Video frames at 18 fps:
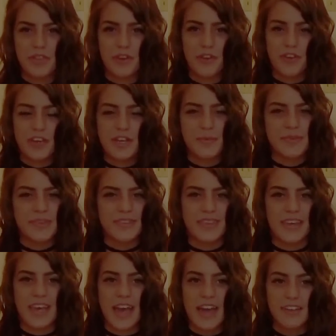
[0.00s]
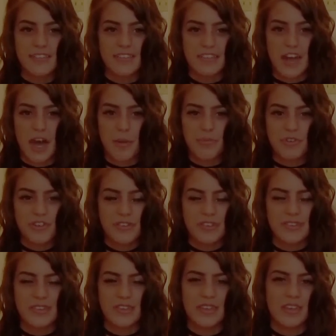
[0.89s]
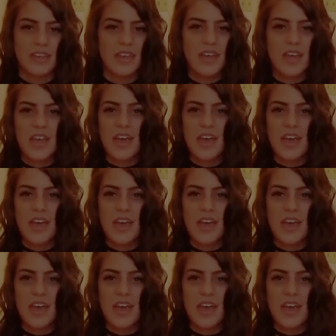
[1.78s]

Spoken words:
the creams, is like I stopped using